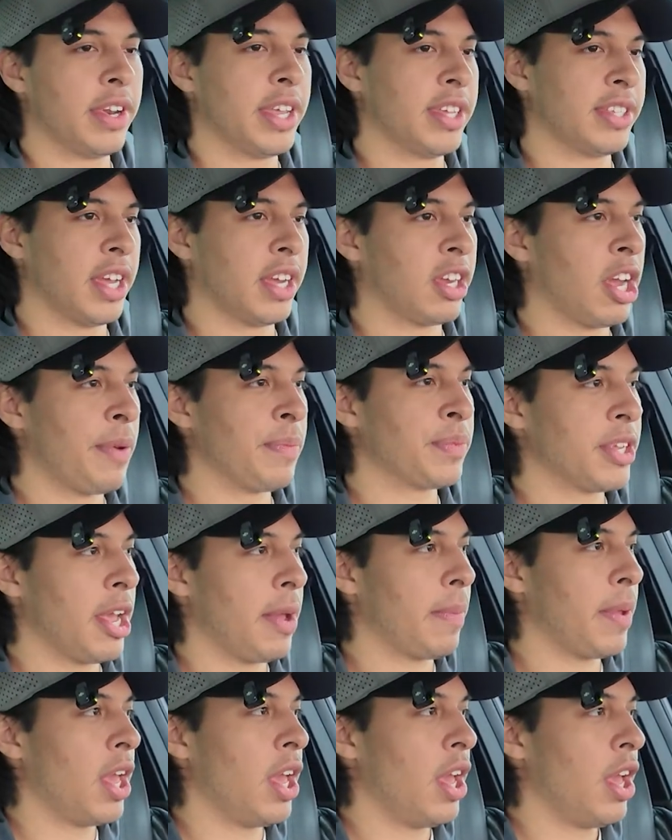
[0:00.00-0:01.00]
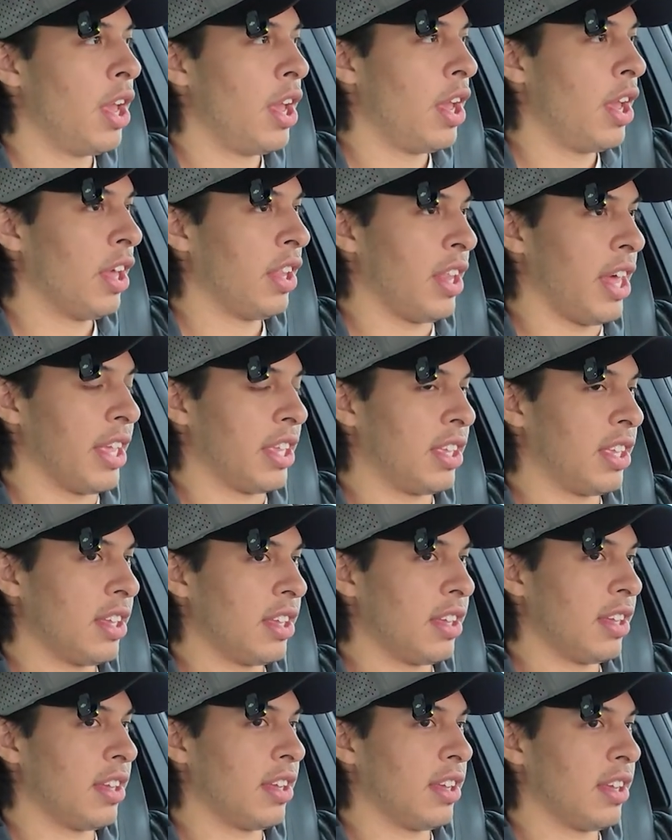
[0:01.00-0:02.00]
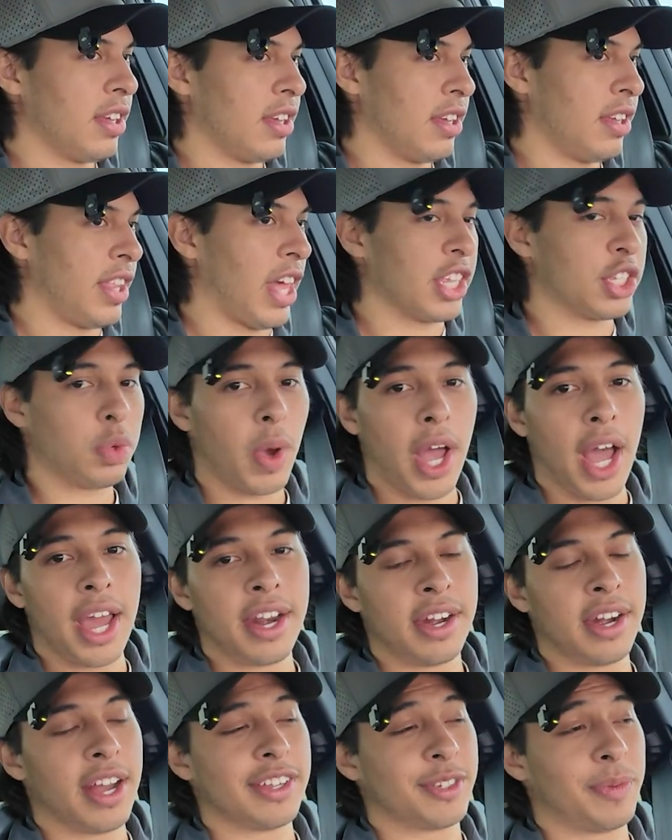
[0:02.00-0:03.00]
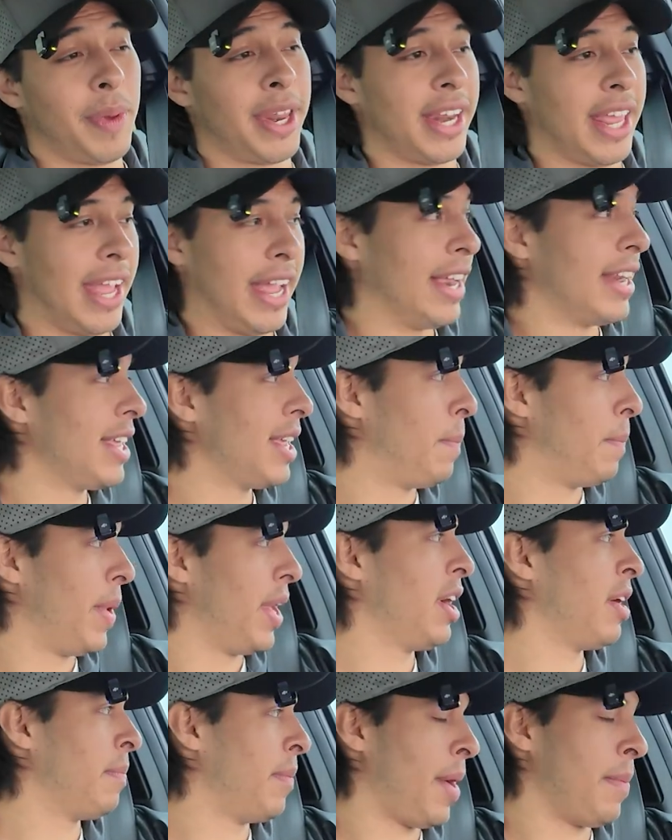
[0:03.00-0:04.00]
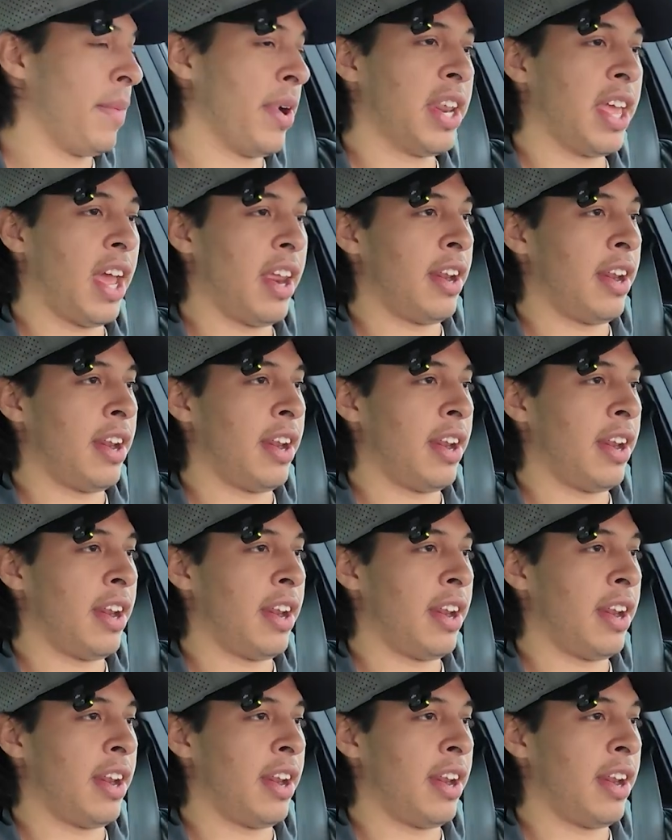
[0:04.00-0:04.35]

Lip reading: it is that comes up. Like, that's why I did not spend any bit of my money.